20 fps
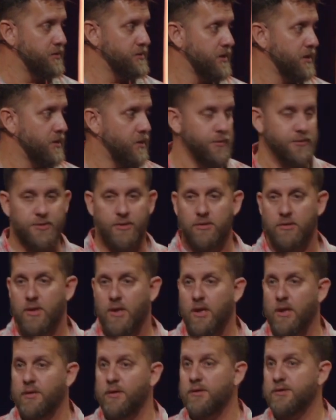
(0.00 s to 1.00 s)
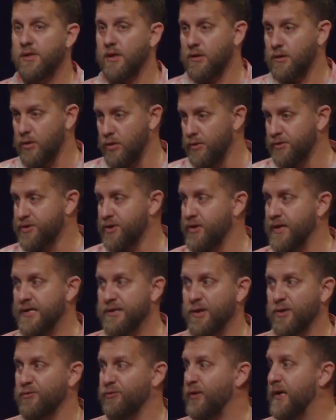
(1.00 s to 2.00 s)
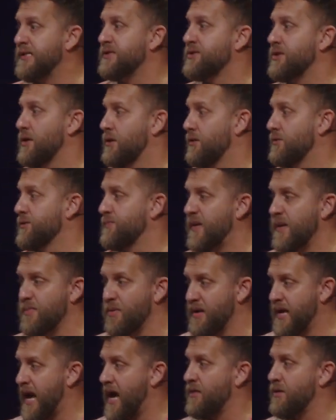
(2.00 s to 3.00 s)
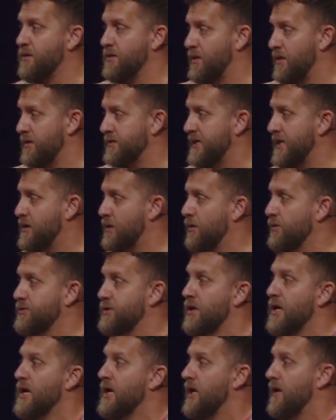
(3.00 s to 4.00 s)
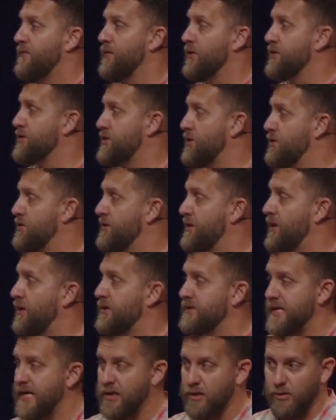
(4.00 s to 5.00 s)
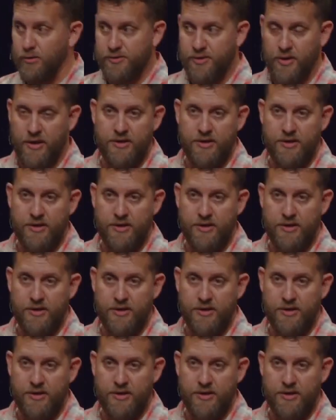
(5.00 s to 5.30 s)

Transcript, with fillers: a culture. There's a culture in your friend circles. People gather, there is a culture. If you're a student, there is a culture in